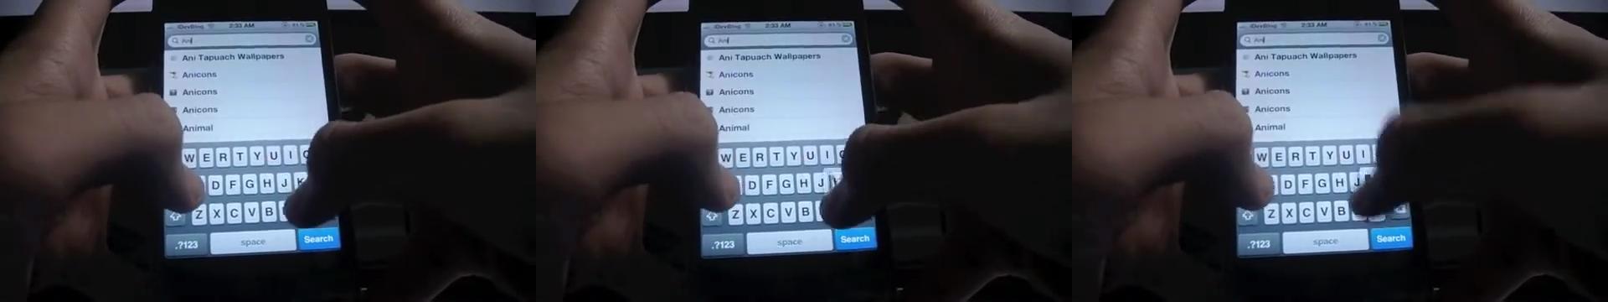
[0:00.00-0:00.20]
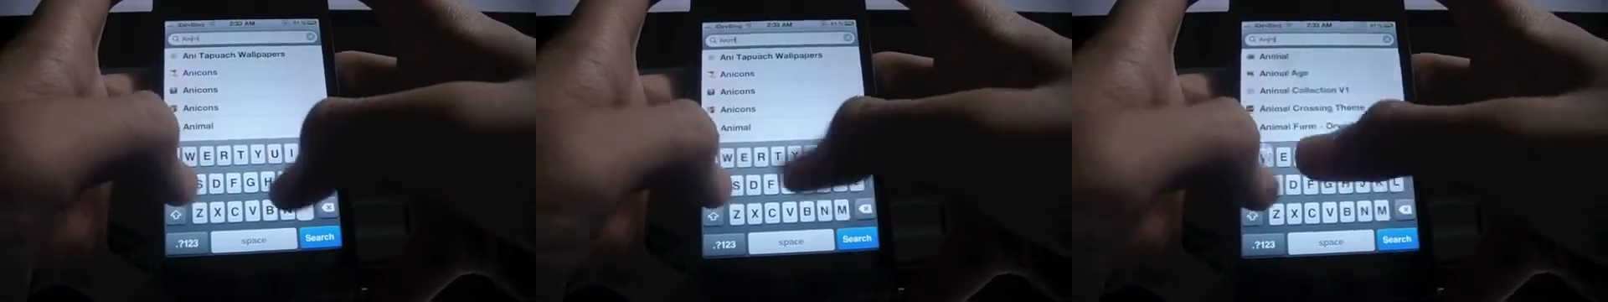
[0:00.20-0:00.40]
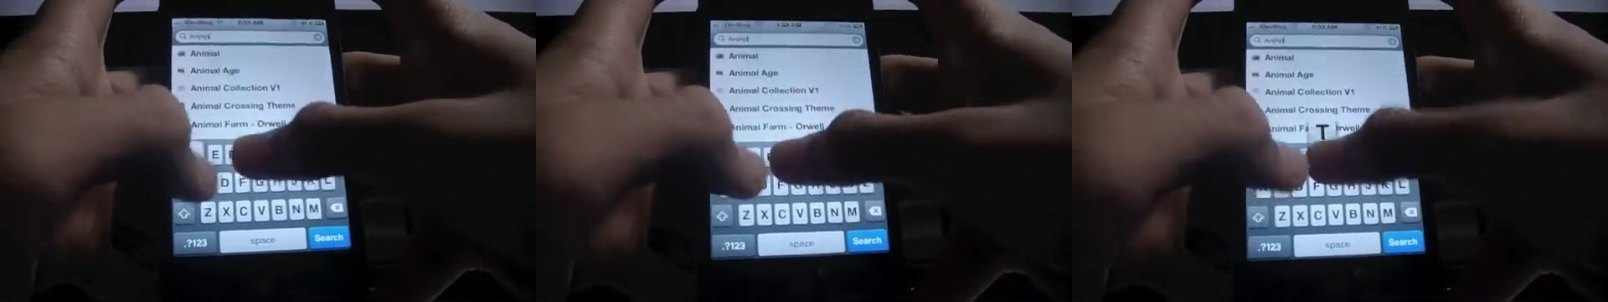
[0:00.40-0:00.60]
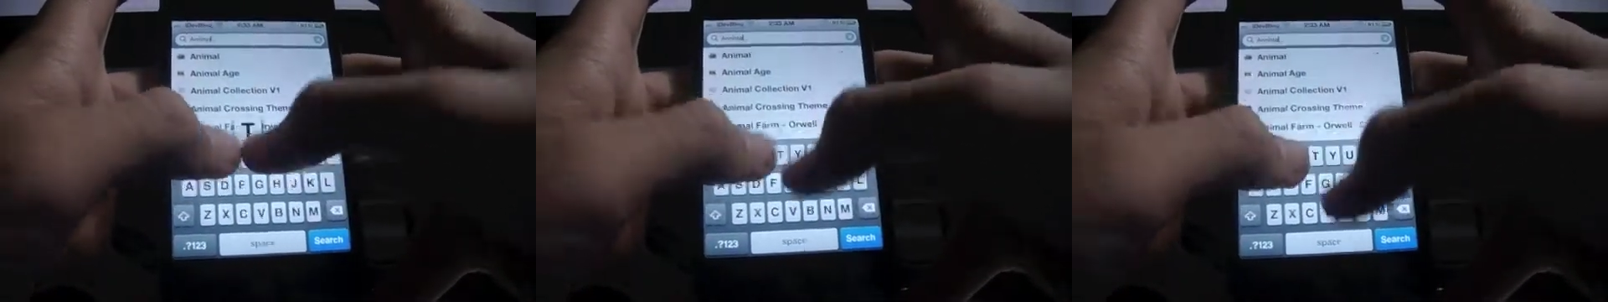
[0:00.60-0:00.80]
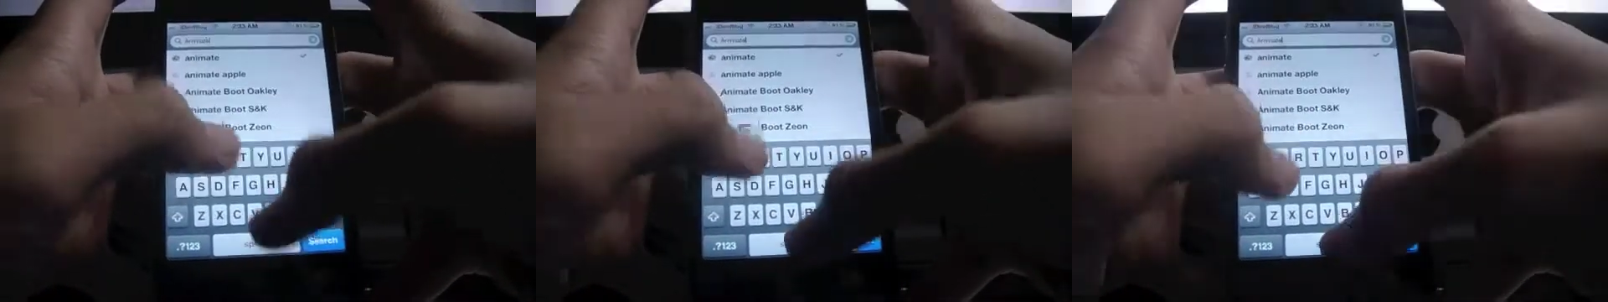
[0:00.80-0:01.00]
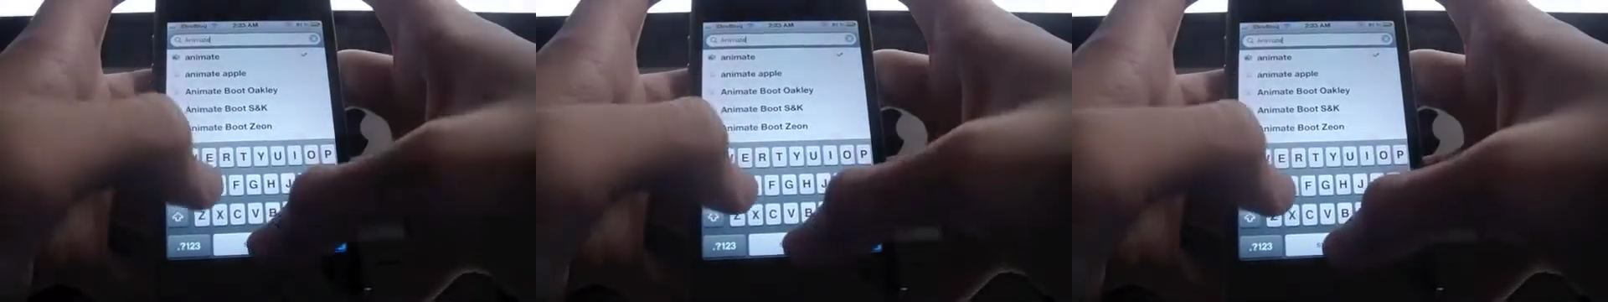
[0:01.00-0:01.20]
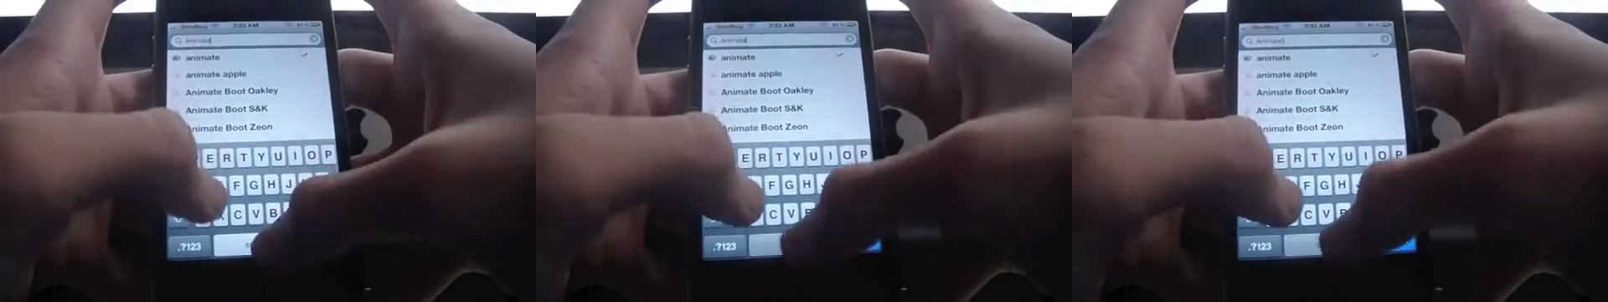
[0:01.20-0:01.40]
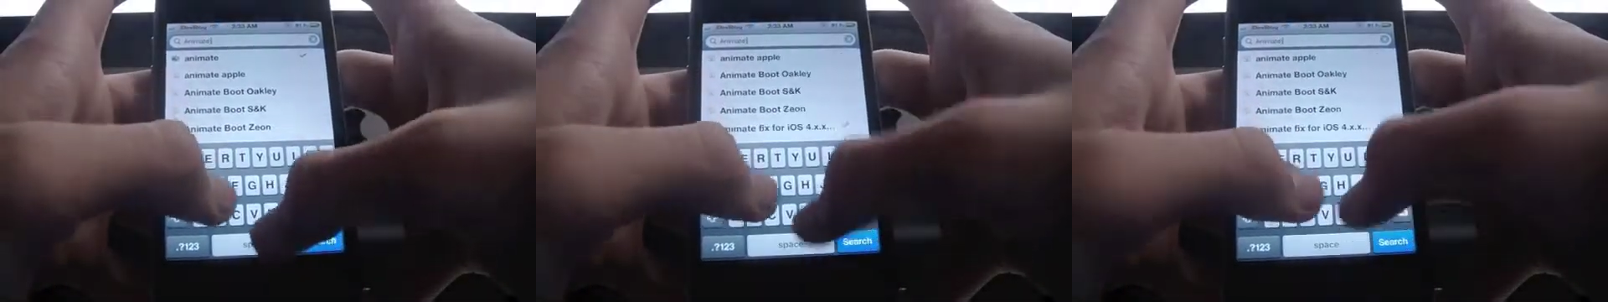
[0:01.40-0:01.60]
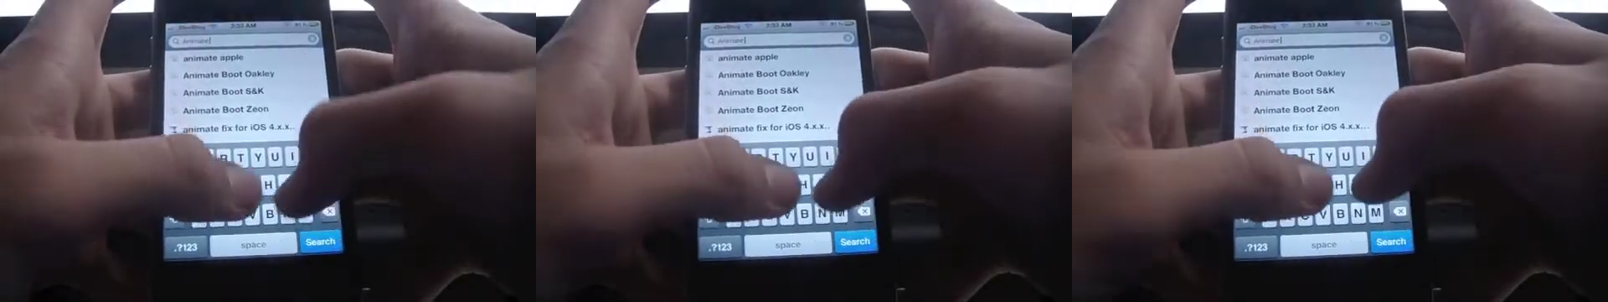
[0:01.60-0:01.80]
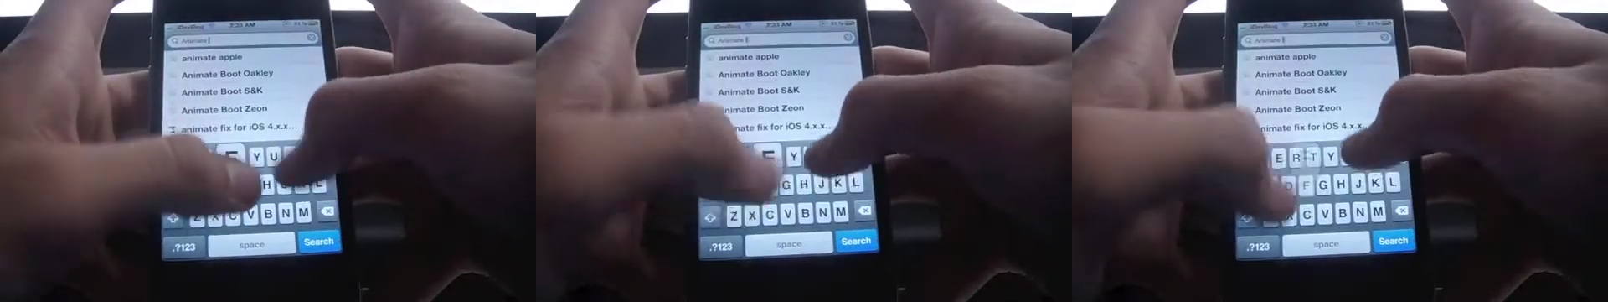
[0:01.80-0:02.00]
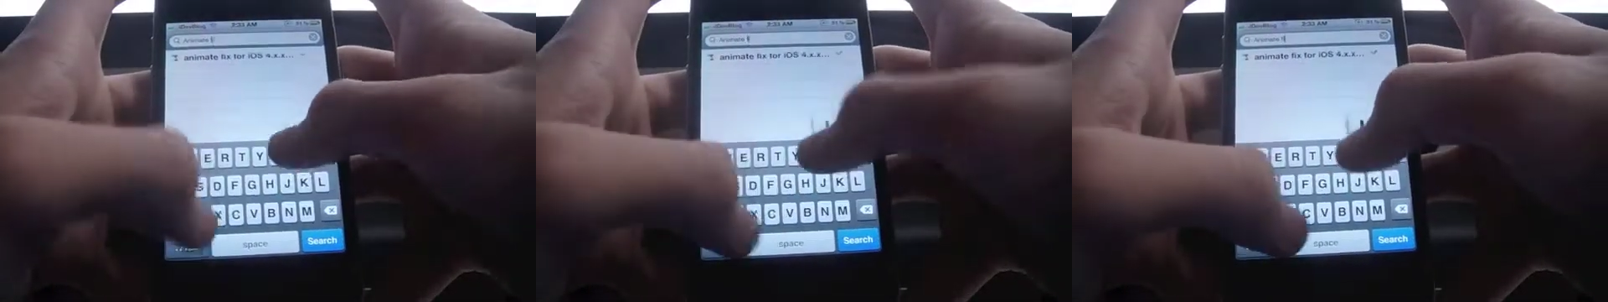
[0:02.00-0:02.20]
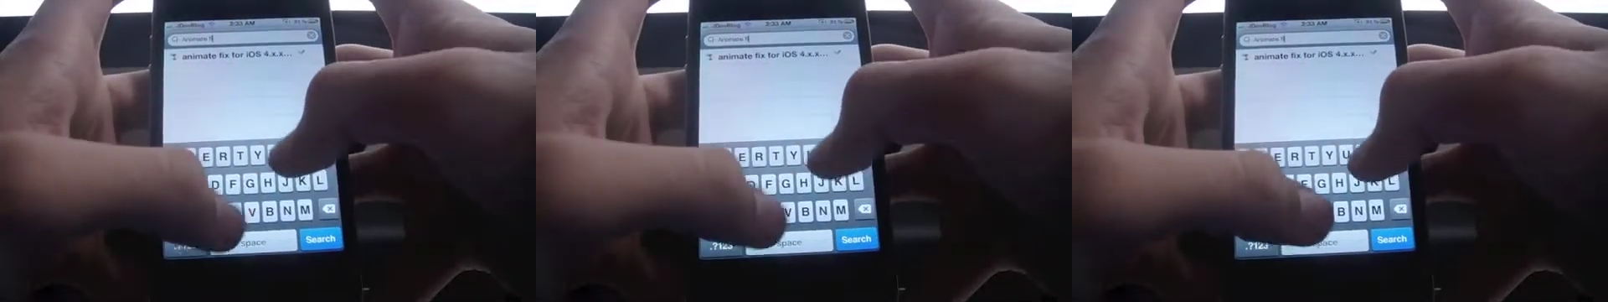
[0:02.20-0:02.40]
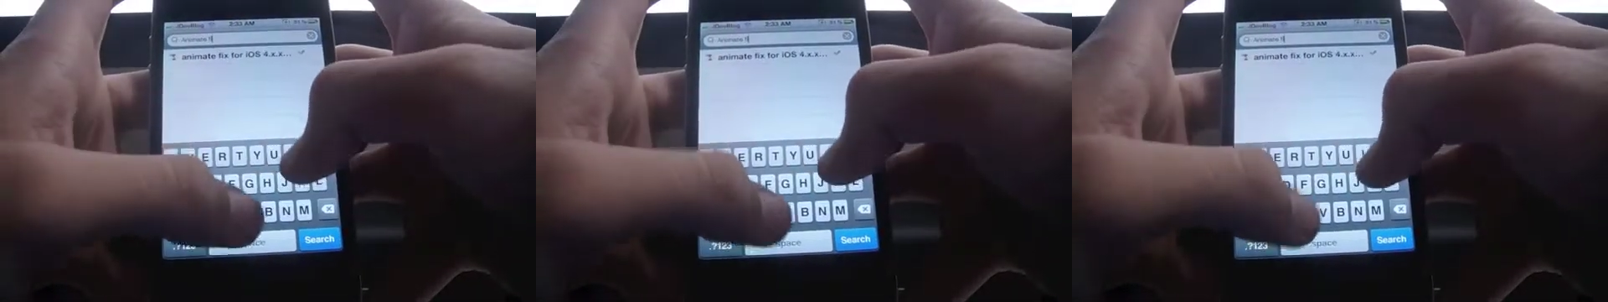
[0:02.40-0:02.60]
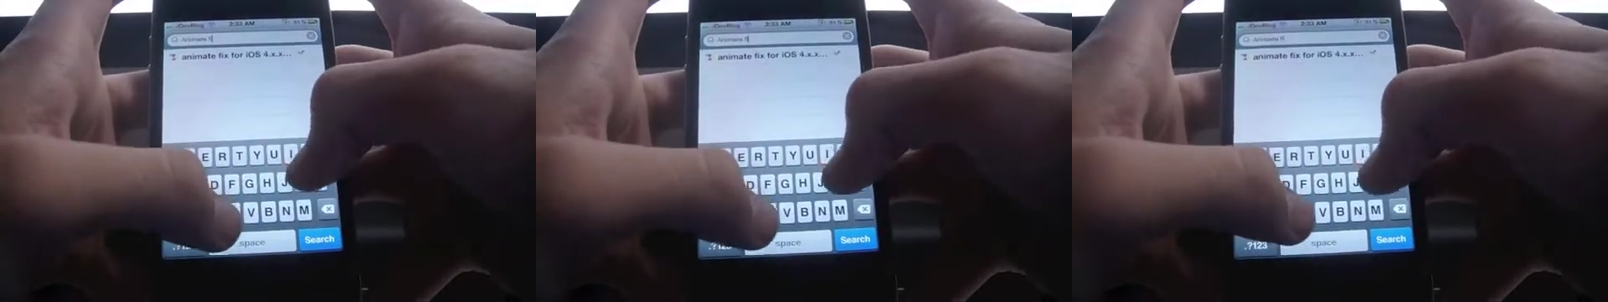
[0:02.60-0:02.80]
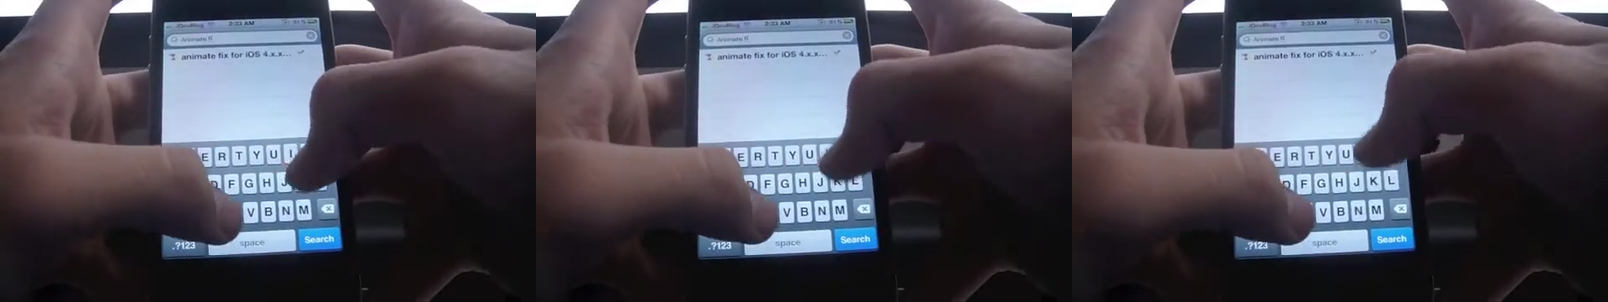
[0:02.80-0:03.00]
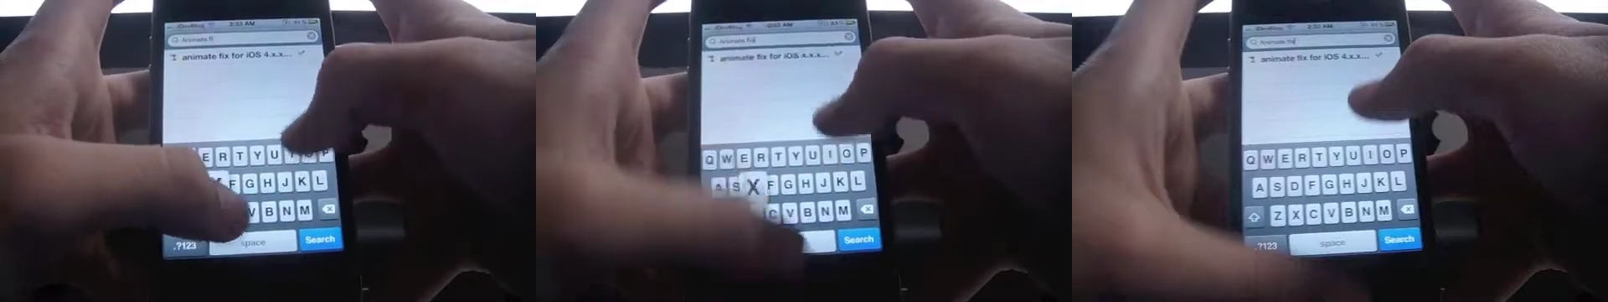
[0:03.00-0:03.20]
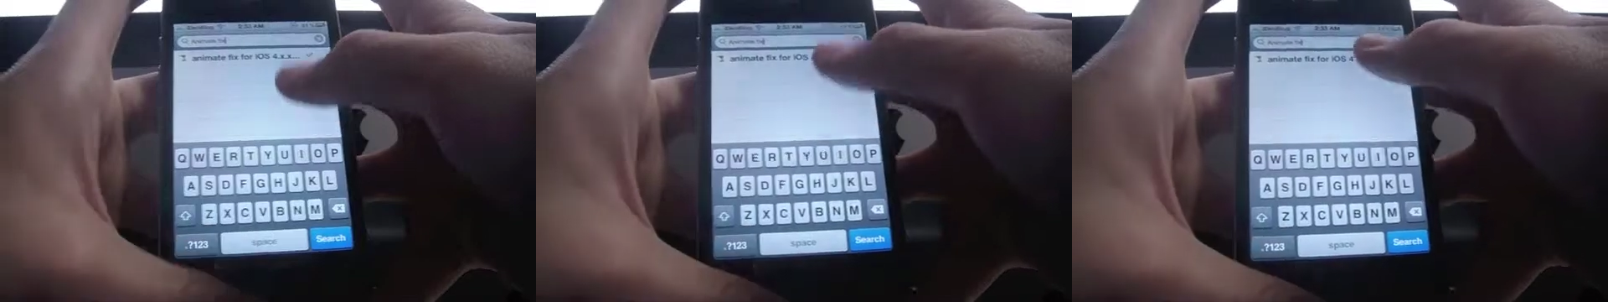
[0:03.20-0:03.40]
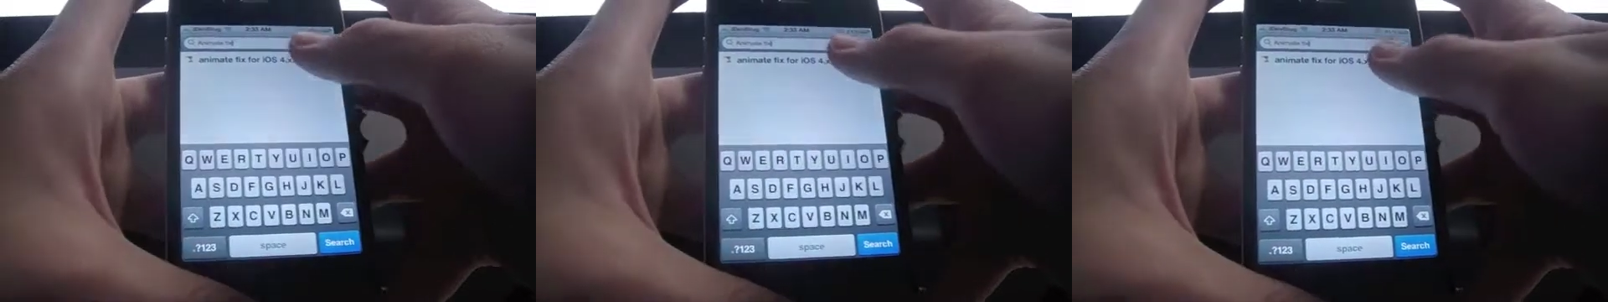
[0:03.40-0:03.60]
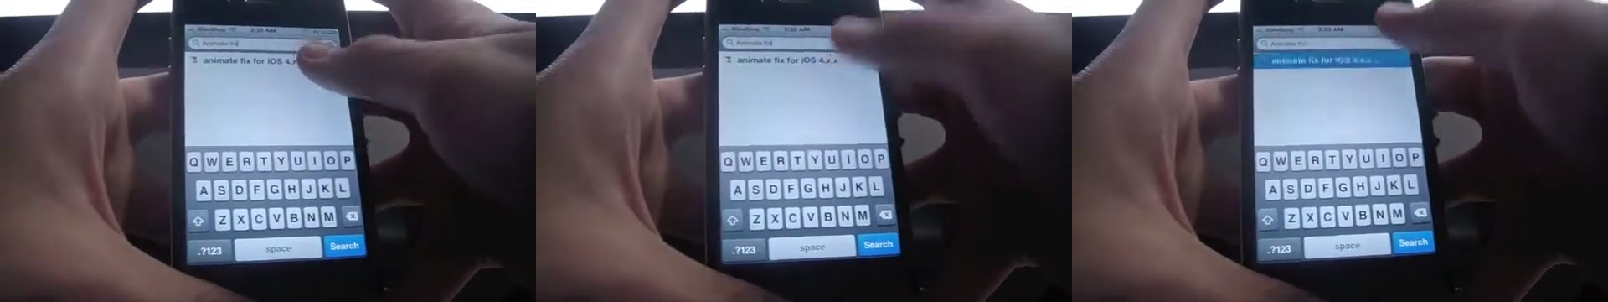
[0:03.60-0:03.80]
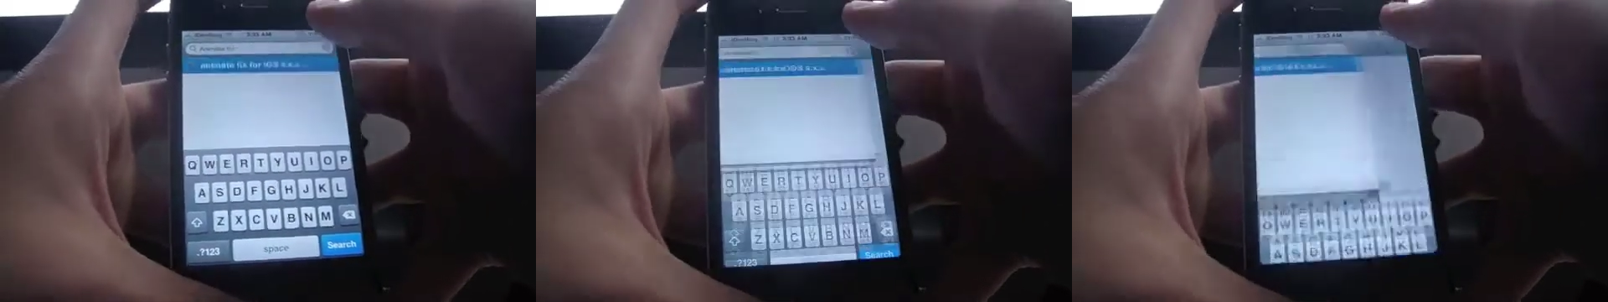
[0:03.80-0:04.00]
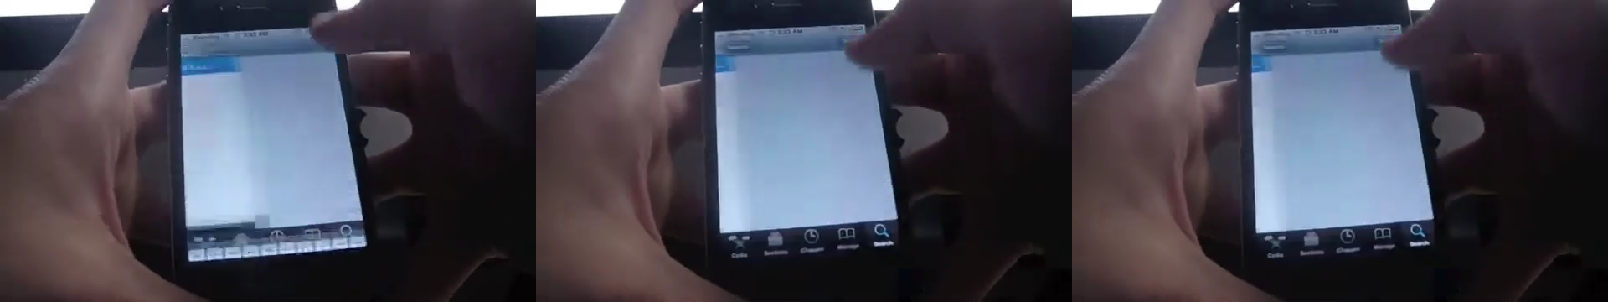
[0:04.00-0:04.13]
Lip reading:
Nobody's mouth can be seen.